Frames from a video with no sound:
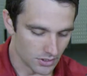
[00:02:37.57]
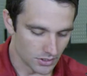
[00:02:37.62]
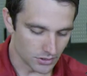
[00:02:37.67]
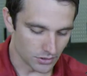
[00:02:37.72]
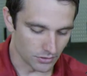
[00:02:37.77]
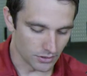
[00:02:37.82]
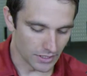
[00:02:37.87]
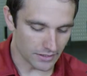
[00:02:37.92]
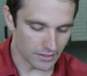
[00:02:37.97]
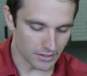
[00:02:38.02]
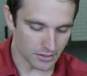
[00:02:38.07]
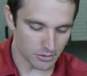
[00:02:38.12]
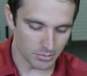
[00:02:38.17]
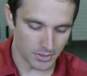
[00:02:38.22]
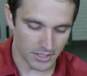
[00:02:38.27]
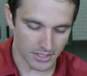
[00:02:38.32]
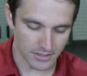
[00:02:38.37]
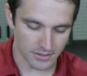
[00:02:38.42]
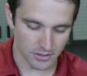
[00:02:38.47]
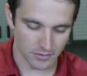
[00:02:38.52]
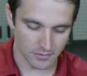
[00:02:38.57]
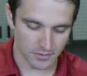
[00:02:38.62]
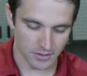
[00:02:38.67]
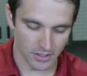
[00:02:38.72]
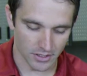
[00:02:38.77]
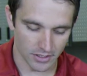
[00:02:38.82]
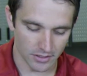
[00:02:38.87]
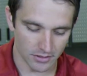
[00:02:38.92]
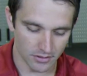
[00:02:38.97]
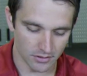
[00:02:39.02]
So now that the positive's
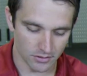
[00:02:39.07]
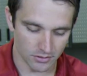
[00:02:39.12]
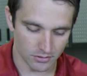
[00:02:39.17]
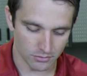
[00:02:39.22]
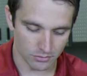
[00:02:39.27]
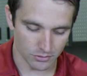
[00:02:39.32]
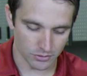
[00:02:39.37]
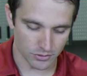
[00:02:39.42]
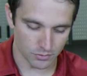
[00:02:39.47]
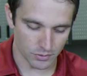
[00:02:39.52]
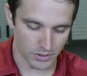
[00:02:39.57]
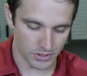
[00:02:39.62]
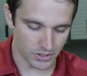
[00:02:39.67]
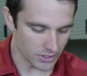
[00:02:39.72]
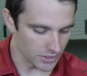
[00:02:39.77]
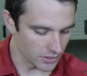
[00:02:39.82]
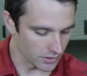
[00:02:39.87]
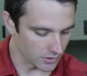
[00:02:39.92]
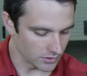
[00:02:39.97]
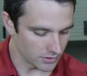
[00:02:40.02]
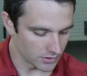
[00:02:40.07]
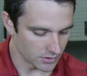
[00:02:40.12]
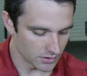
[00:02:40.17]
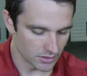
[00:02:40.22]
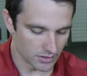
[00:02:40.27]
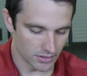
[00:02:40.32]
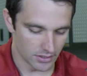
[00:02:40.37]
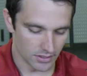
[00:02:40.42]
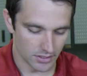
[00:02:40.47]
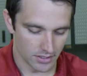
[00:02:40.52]
done, we'll switch gears,
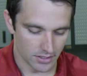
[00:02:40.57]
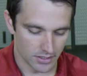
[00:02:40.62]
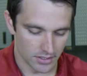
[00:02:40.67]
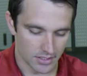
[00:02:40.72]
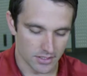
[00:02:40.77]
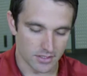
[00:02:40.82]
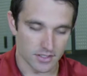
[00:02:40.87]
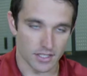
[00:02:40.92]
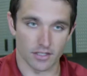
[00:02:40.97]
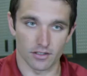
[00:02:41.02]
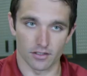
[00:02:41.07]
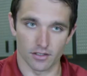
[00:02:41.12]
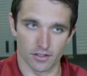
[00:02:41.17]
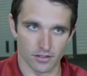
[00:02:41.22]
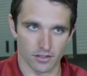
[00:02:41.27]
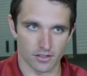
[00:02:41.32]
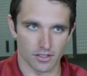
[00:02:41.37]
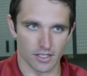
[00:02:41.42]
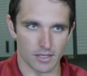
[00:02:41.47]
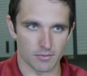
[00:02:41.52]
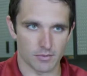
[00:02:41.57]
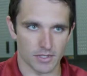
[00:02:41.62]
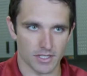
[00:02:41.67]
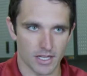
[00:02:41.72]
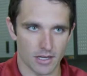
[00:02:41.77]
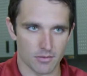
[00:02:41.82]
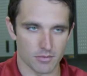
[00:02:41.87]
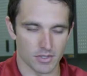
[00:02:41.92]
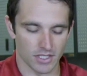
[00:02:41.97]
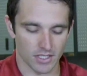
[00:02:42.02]
take our other clamp that
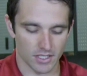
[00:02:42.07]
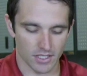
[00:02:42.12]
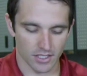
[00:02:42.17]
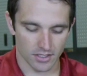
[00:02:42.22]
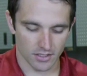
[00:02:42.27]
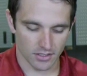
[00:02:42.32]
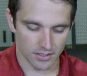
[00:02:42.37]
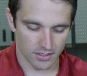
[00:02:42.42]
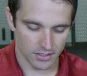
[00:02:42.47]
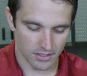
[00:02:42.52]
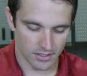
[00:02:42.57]
came in the kit,